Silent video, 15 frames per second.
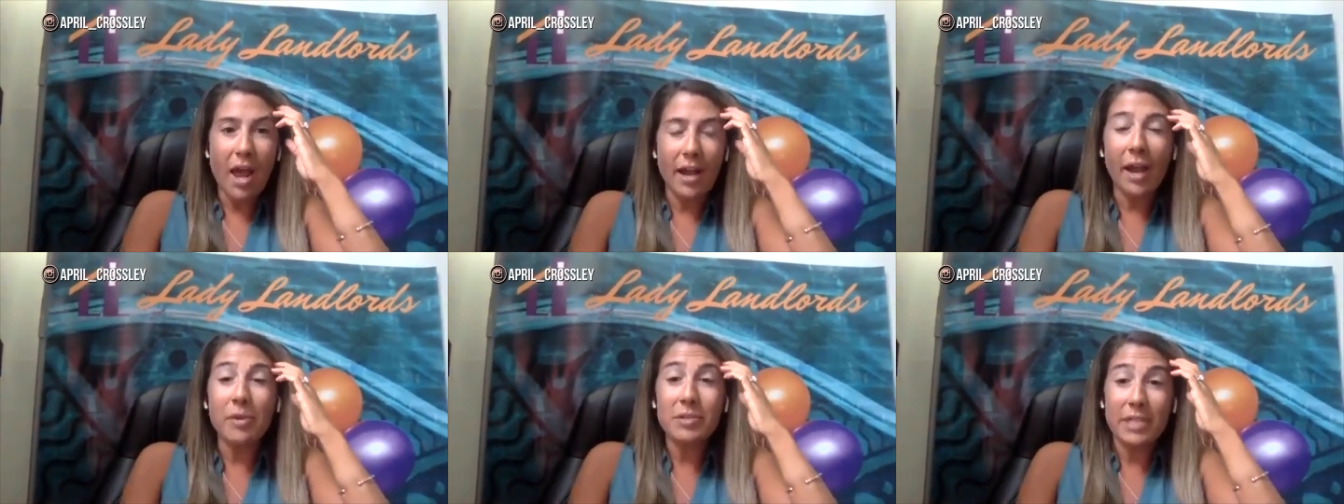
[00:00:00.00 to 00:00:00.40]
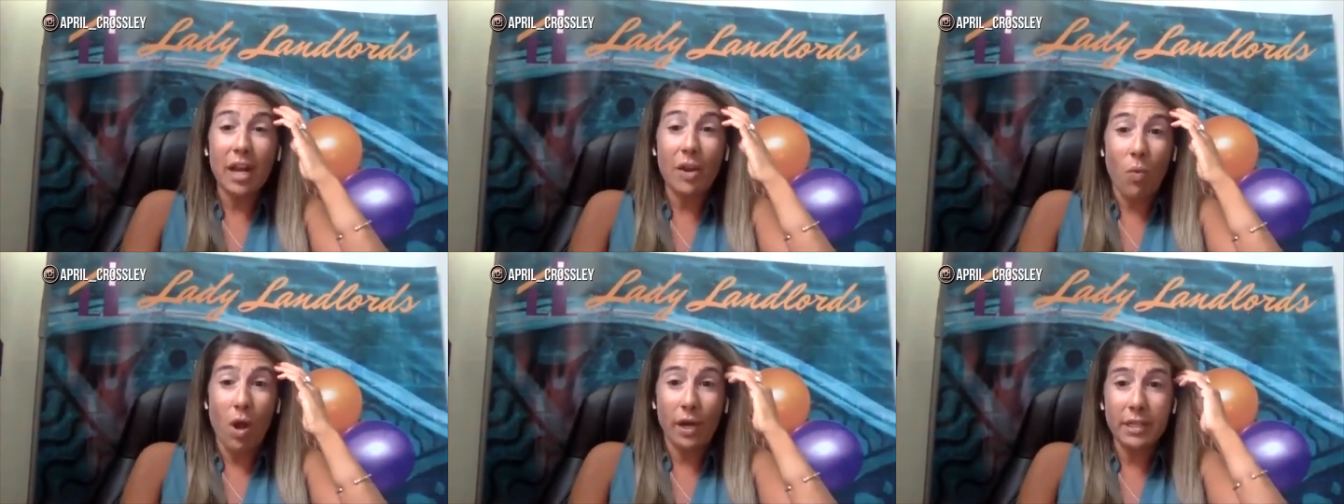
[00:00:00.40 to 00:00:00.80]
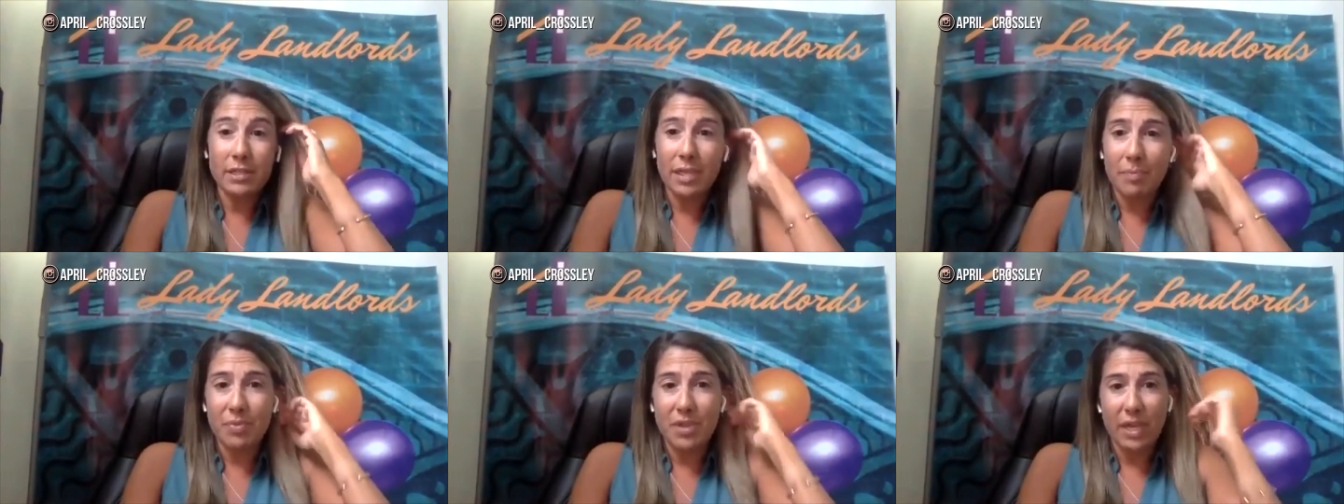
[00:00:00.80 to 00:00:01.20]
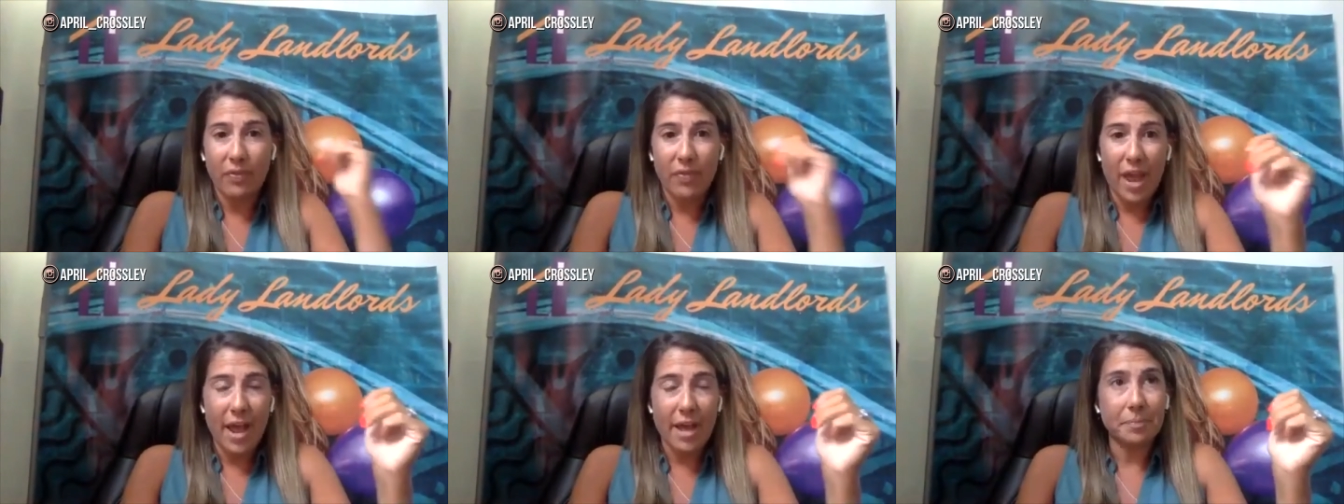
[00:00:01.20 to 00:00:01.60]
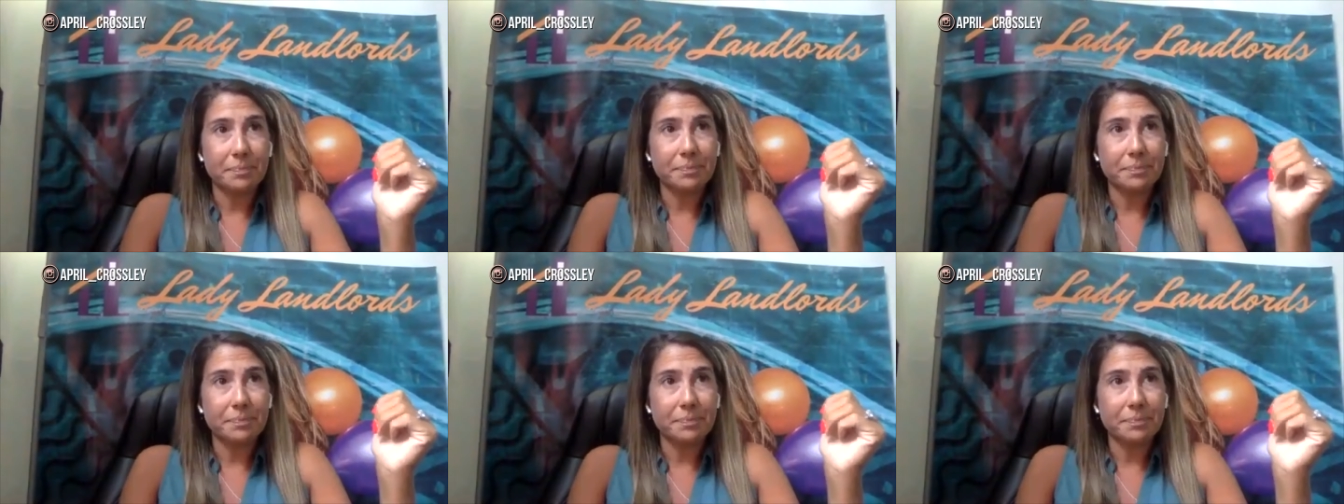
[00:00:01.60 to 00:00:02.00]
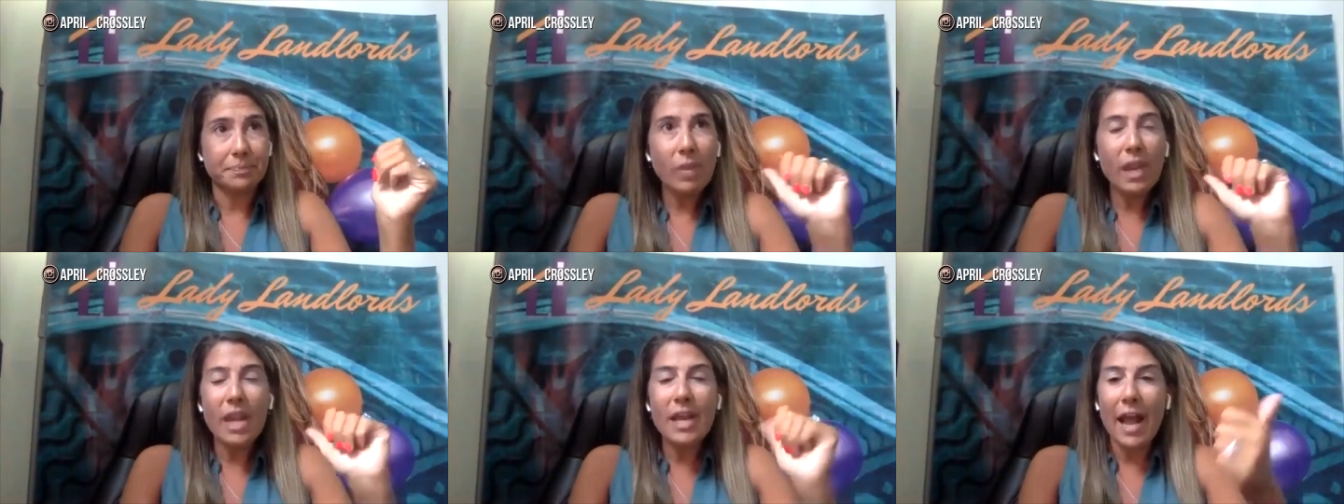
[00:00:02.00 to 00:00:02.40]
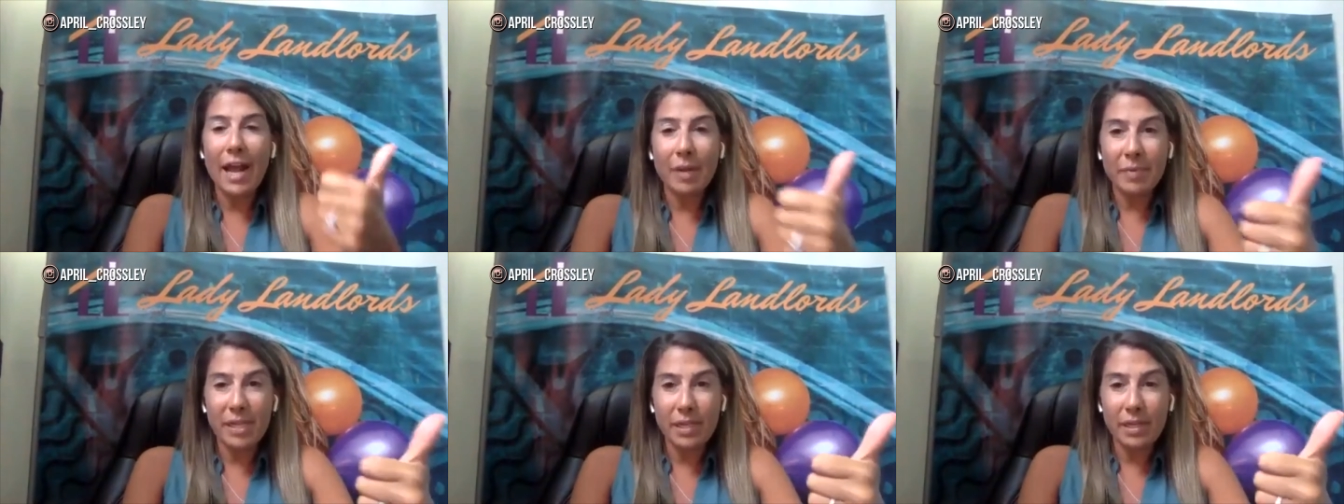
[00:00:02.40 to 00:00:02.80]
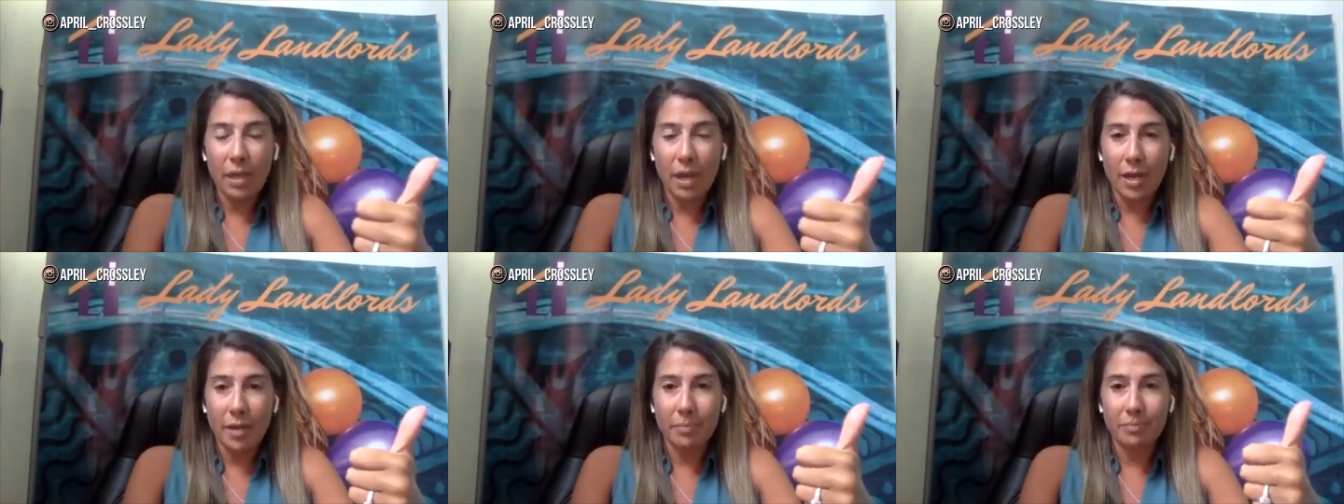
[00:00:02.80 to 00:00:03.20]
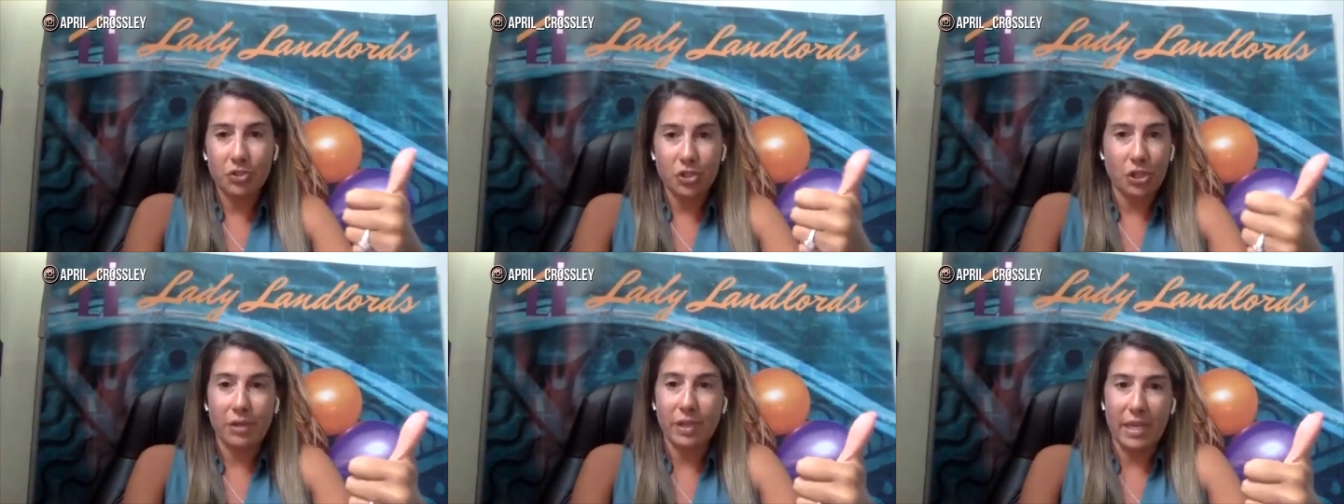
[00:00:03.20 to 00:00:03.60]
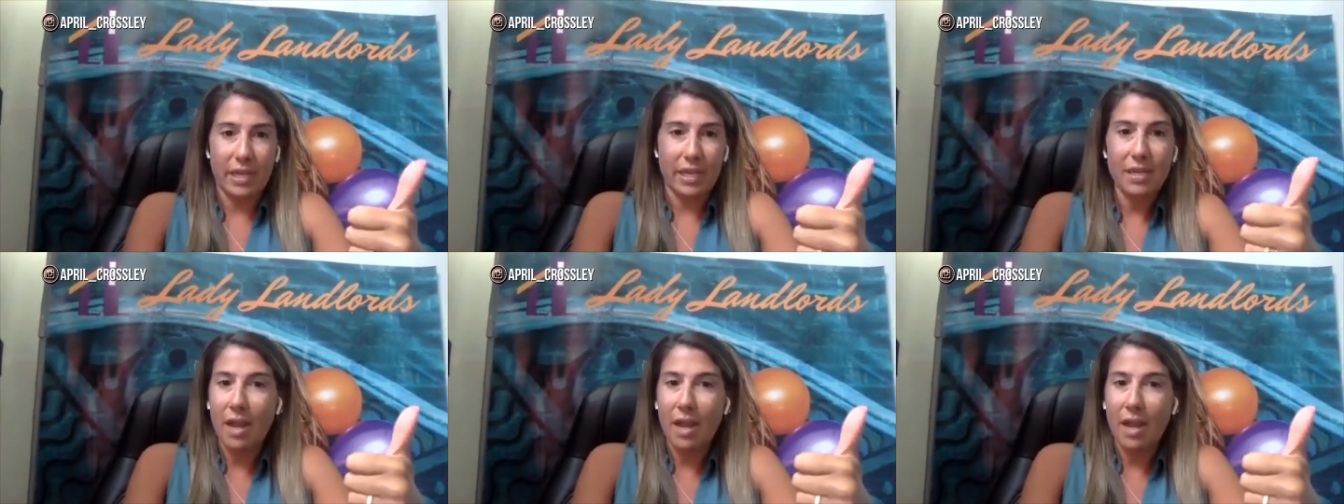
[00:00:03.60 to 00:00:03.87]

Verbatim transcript: And I said I wanted something that it had to be um, turnkey.